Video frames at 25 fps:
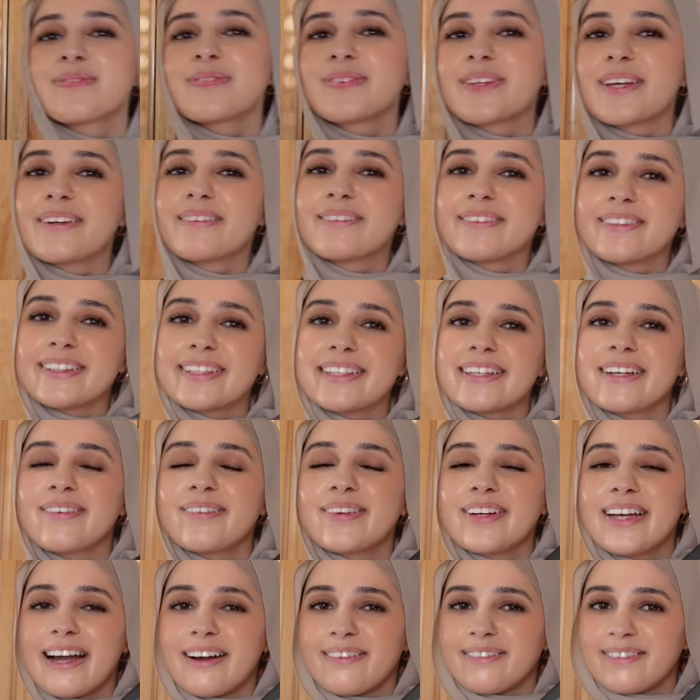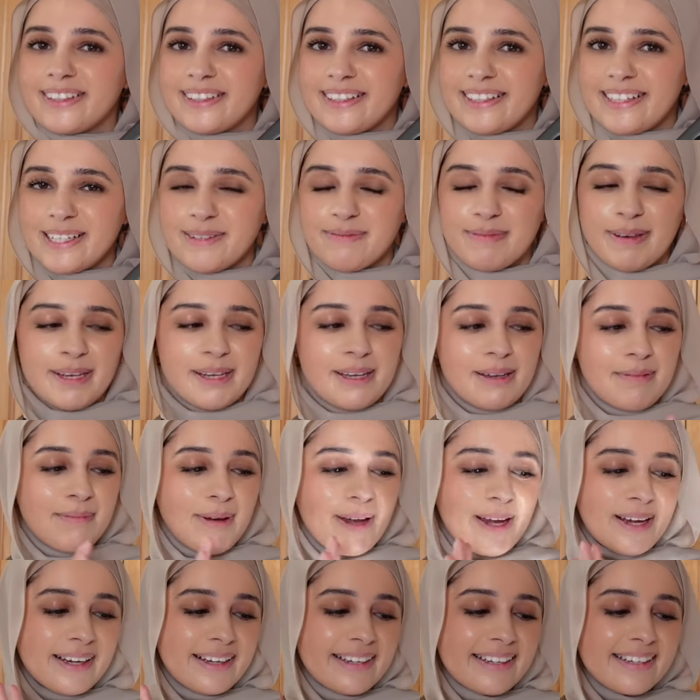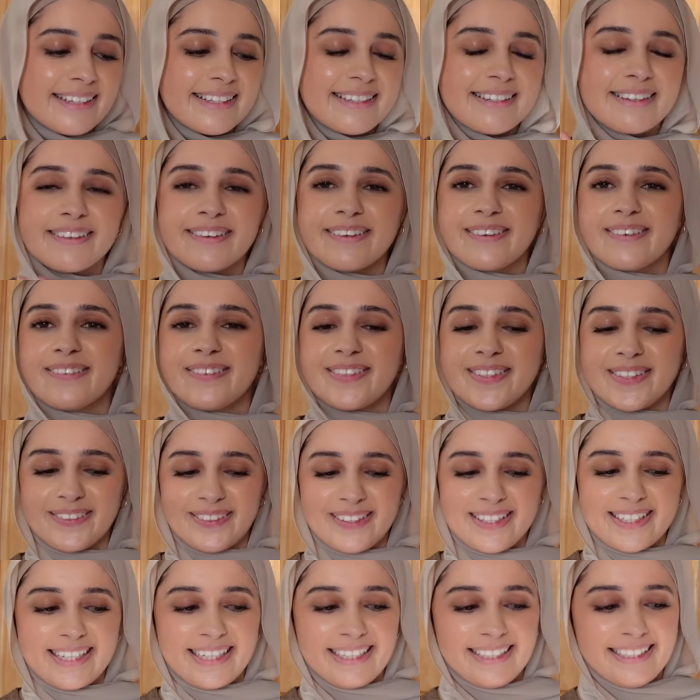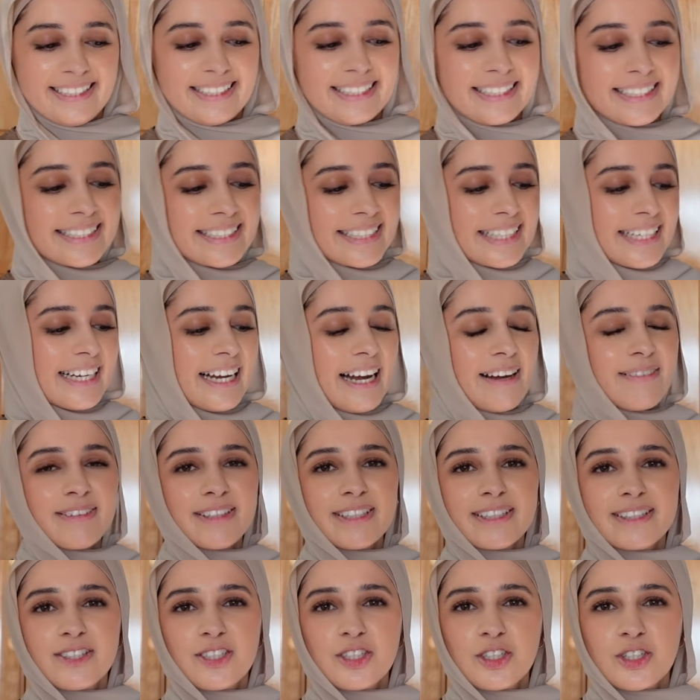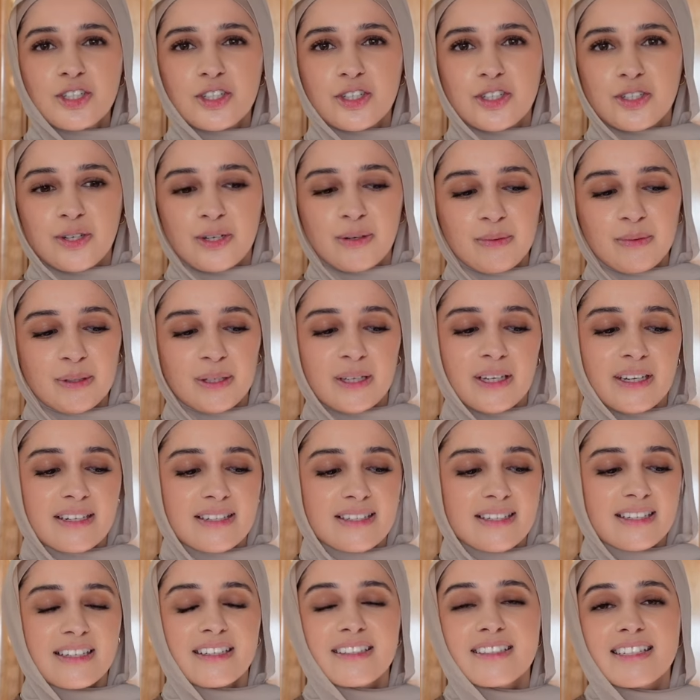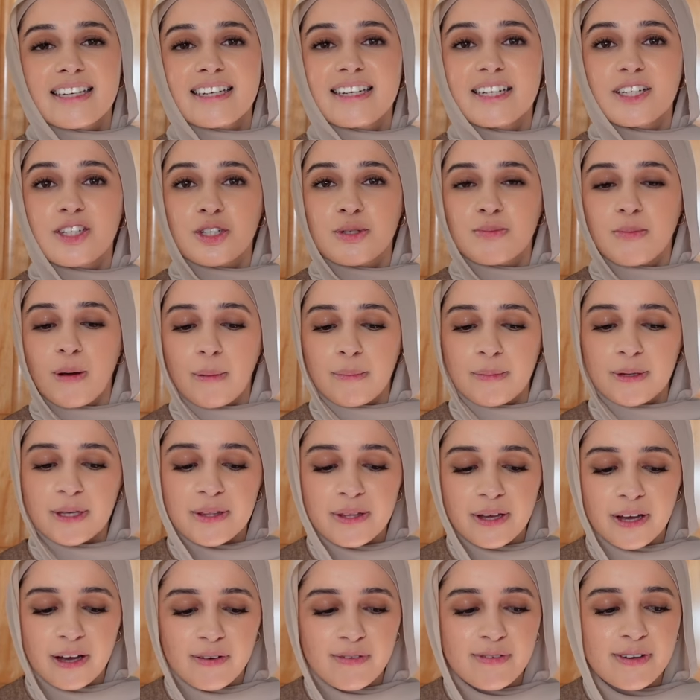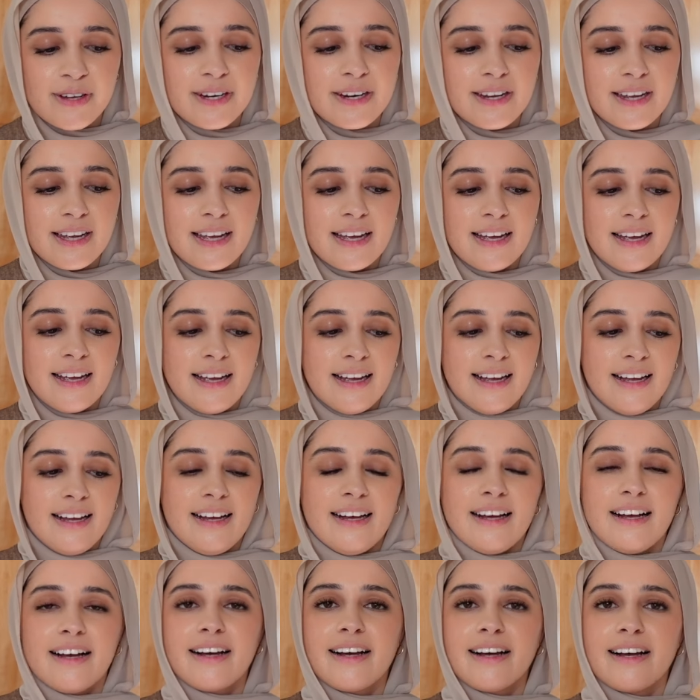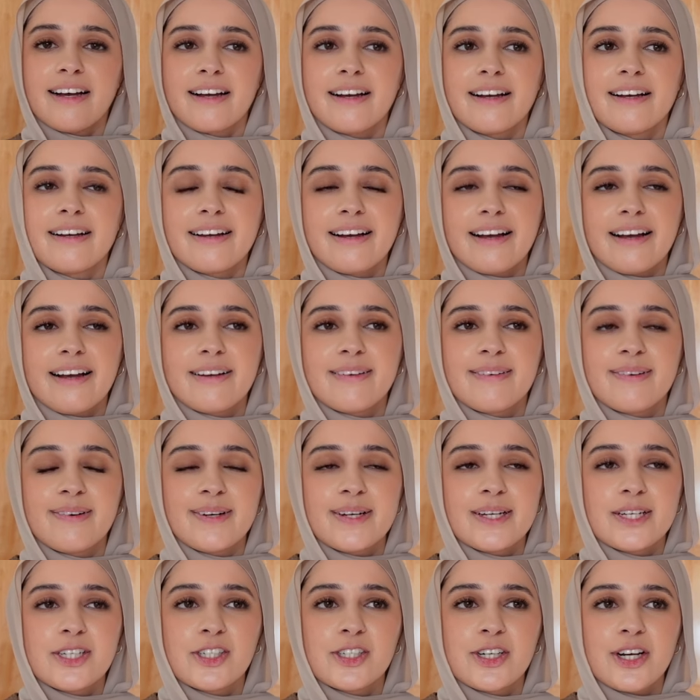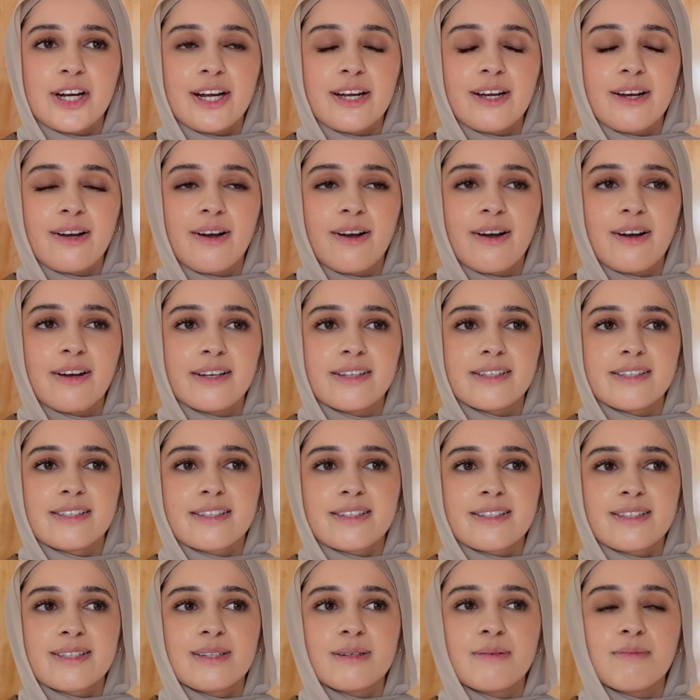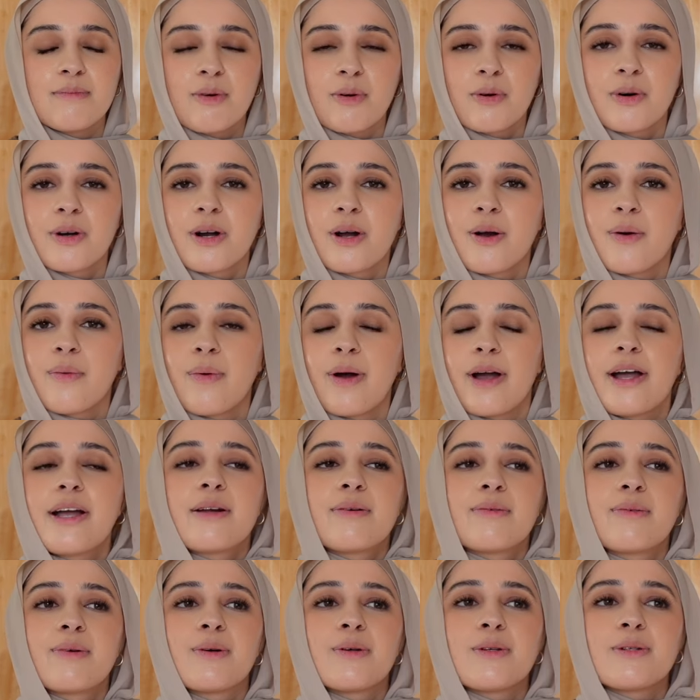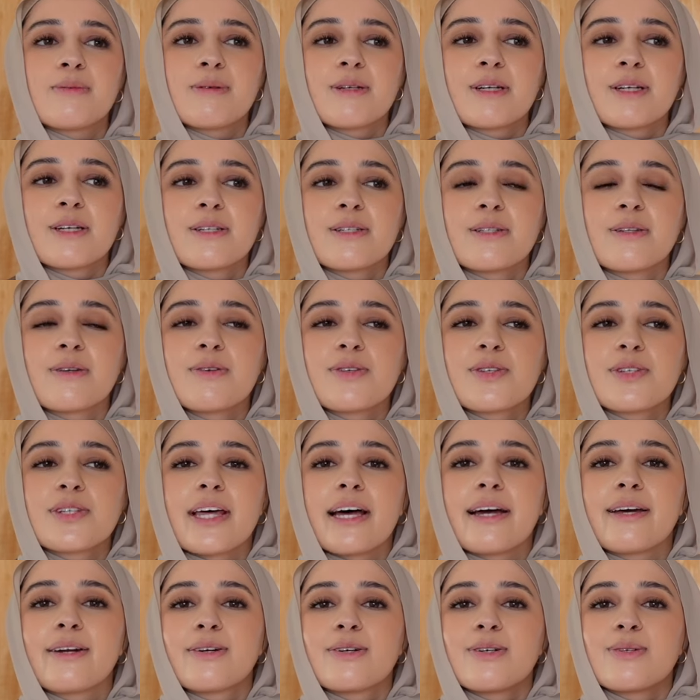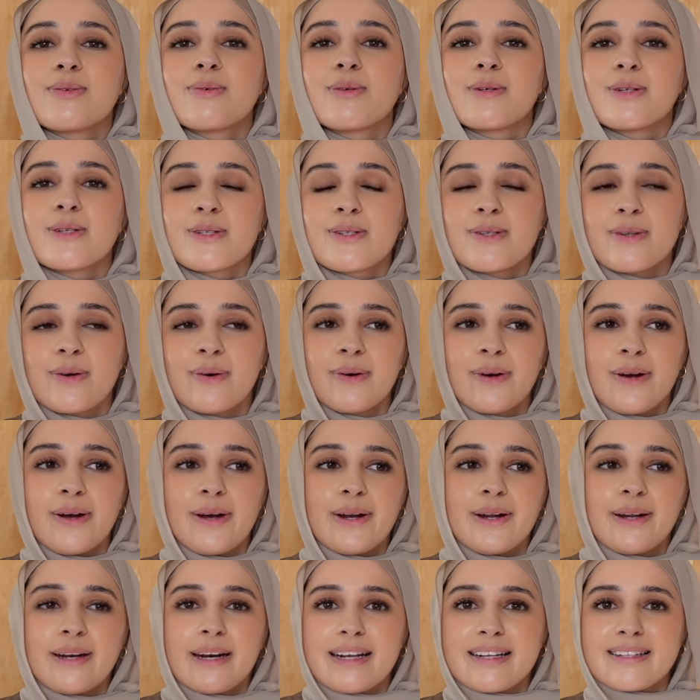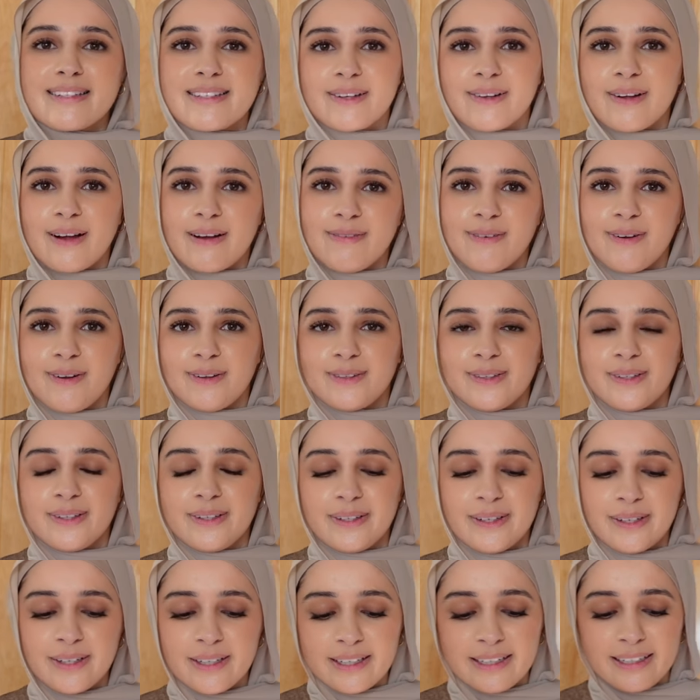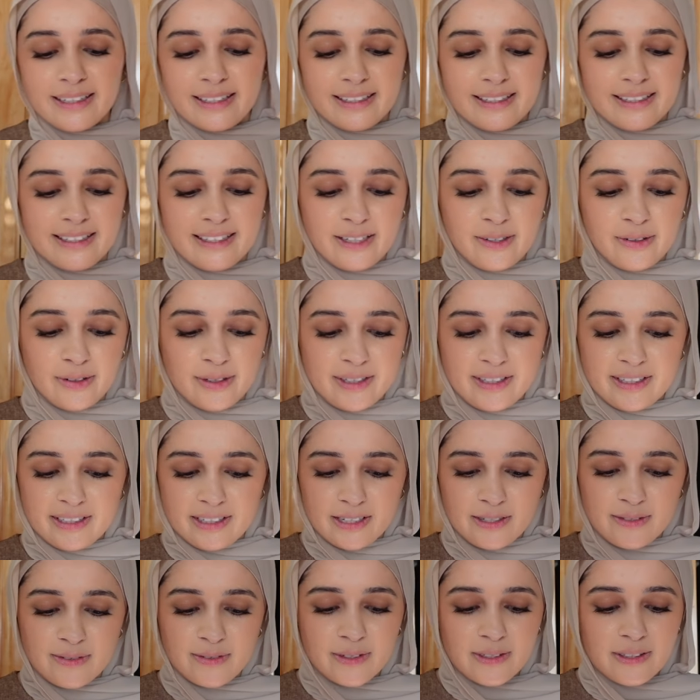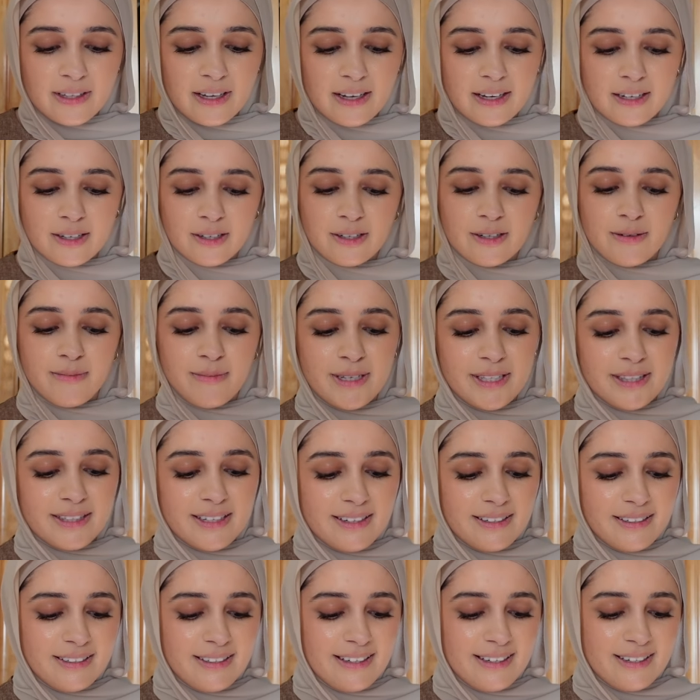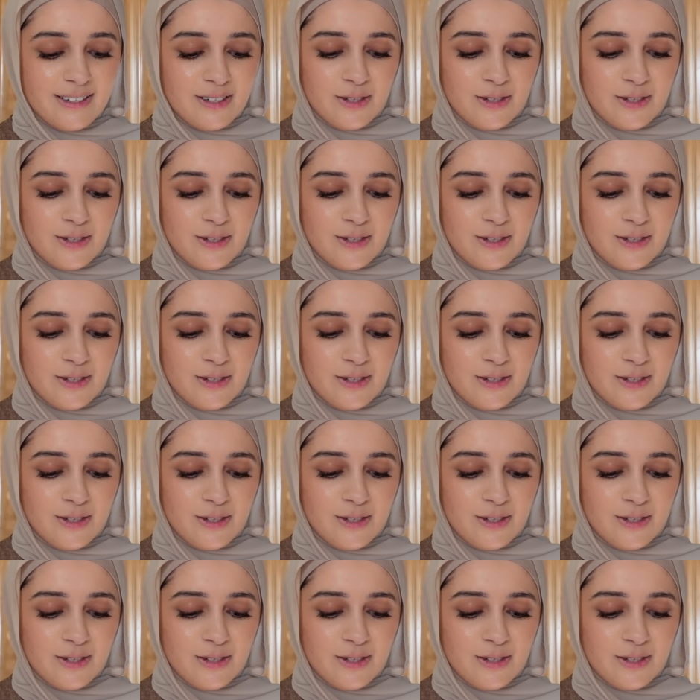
Thankfully we have one of these baking pans. Oh, I'm so excited. I feel like this is just really easy because I can just pop it in the oven. I wish I got some more Hawaiian rolls because those sliders were so good, and I still have all the ingredients for that. I could have made that again